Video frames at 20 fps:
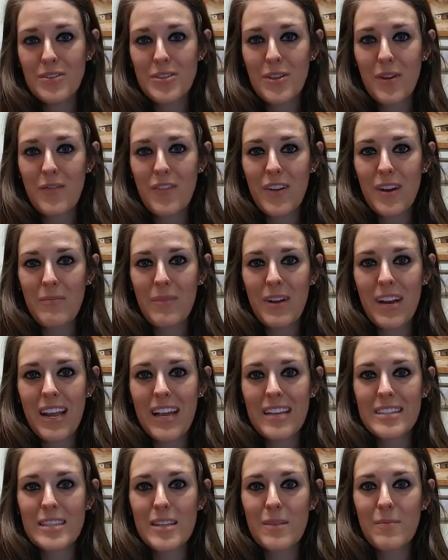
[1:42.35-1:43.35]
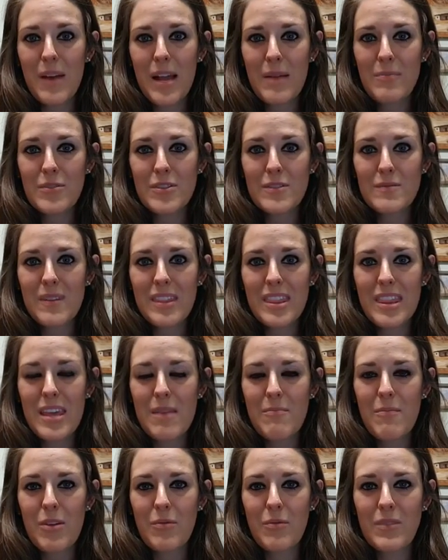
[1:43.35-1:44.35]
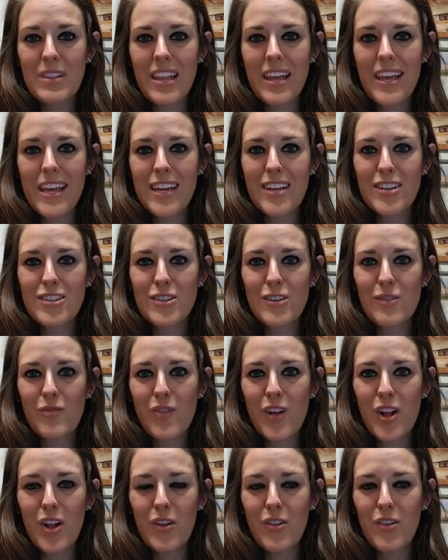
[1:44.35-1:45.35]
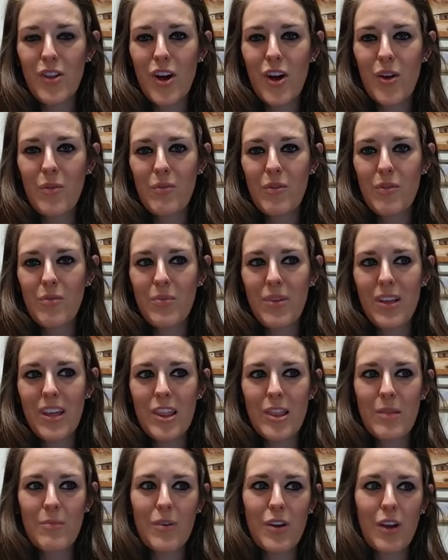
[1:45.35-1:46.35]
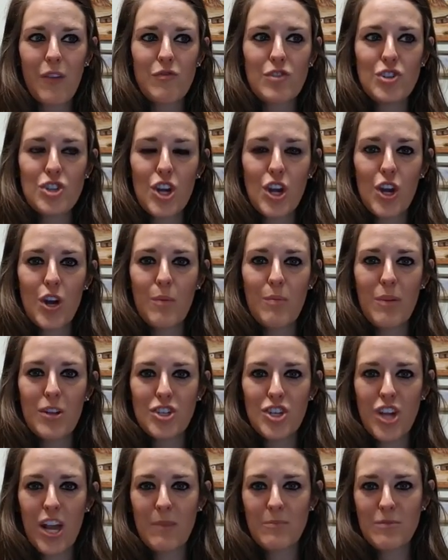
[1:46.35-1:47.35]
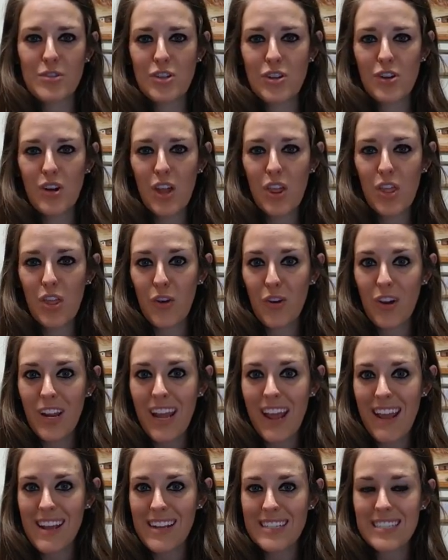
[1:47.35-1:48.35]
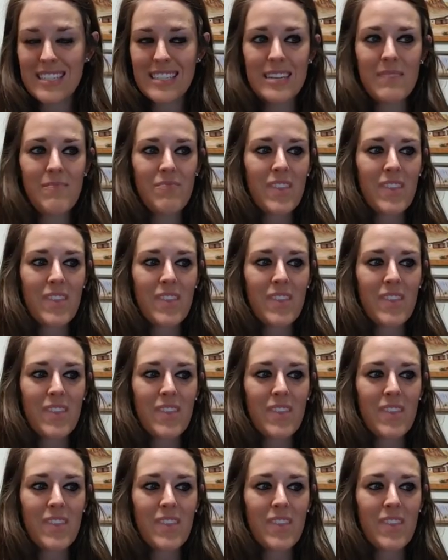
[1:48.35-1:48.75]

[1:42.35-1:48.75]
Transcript: so if anybody has their Bibles with them and would like to follow along, we will be in the book of Job, chapter 38.